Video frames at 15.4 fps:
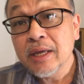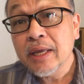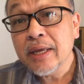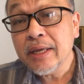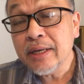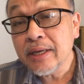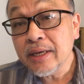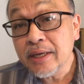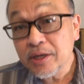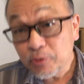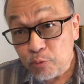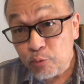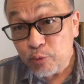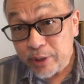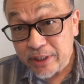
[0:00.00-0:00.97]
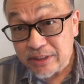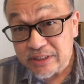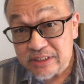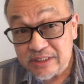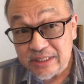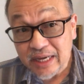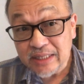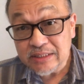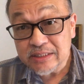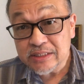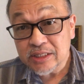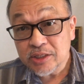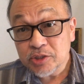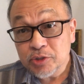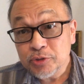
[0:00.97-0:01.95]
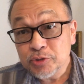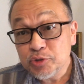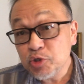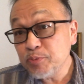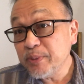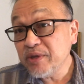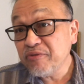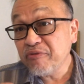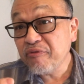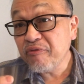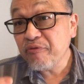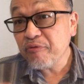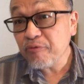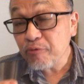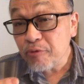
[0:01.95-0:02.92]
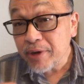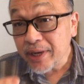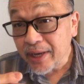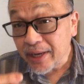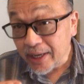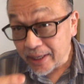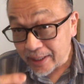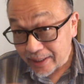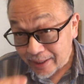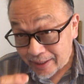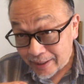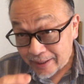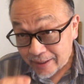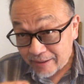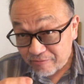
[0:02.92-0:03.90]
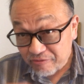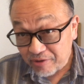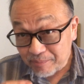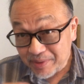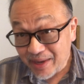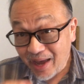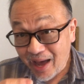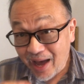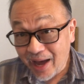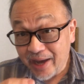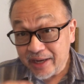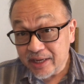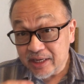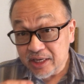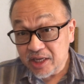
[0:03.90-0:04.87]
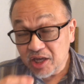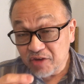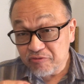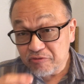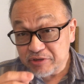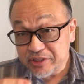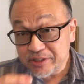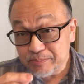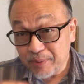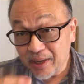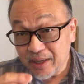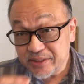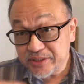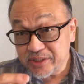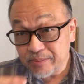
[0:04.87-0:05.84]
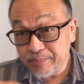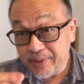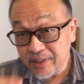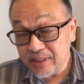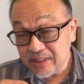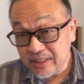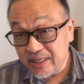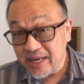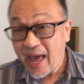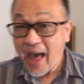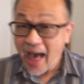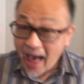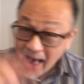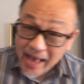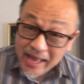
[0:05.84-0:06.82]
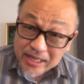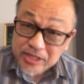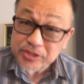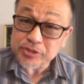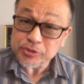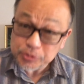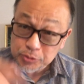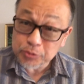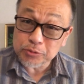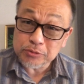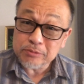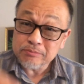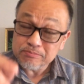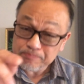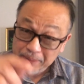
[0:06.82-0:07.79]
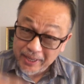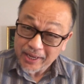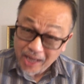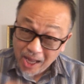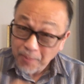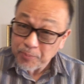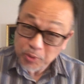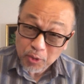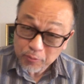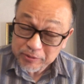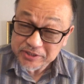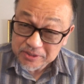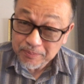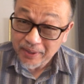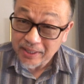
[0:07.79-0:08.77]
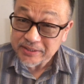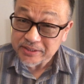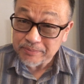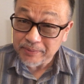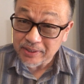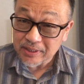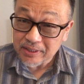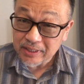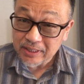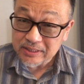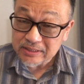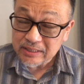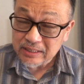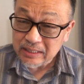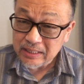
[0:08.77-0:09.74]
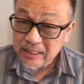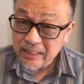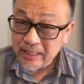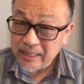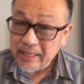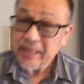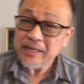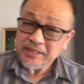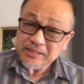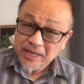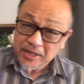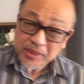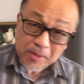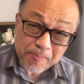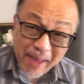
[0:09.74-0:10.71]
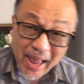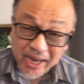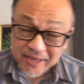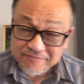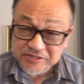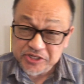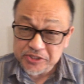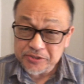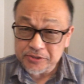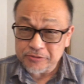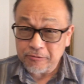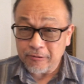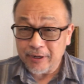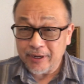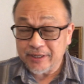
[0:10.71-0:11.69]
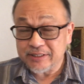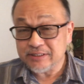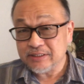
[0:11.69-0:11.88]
in a real sense, to be free from the agony of responsibility as you pick up your responsibilities is on the back of Jesus Christ.